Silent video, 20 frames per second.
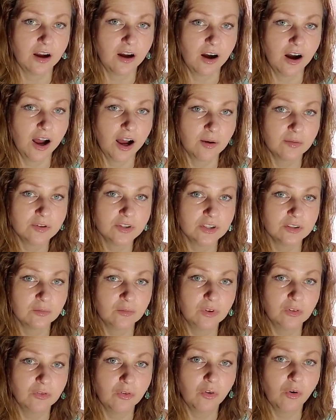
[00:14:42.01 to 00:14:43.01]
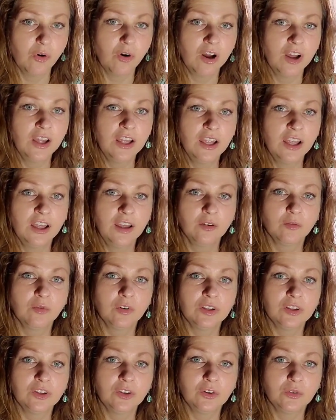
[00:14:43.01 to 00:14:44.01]
option before,
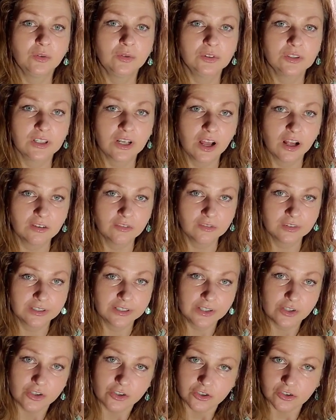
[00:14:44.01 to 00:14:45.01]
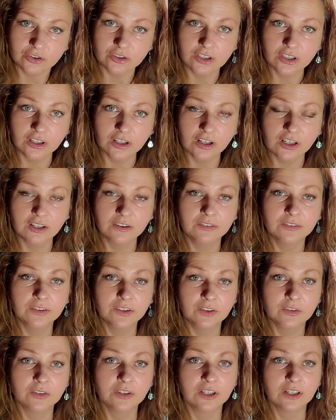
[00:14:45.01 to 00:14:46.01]
when you are not very sure if
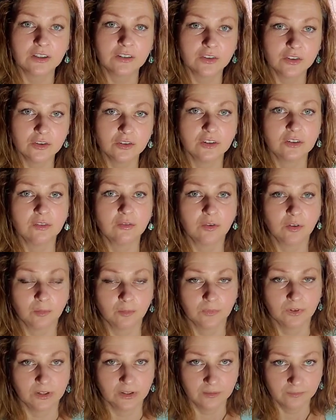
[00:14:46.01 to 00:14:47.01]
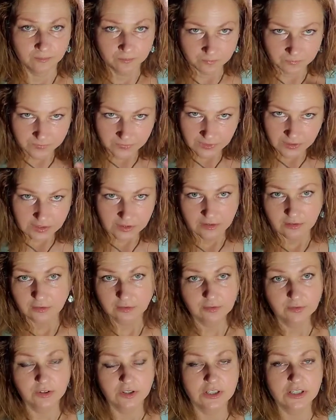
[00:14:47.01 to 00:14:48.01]
you can do it from the
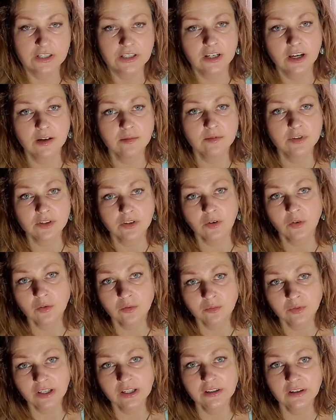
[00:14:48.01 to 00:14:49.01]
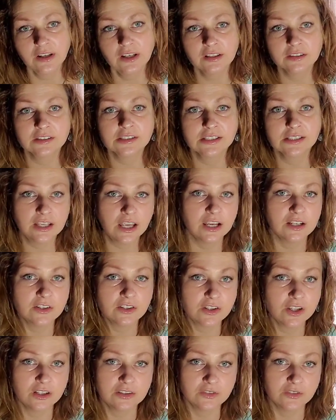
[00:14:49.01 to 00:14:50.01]
first time. So make a little sketch.
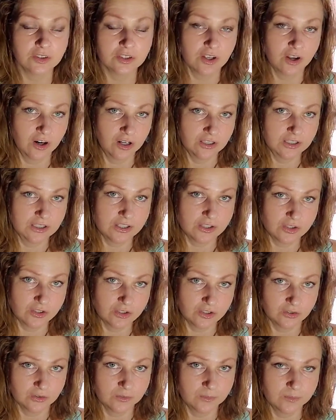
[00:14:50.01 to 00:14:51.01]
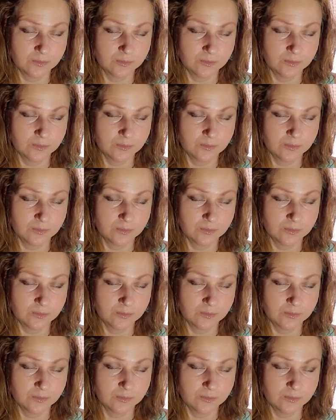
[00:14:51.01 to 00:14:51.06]
That's what artists do.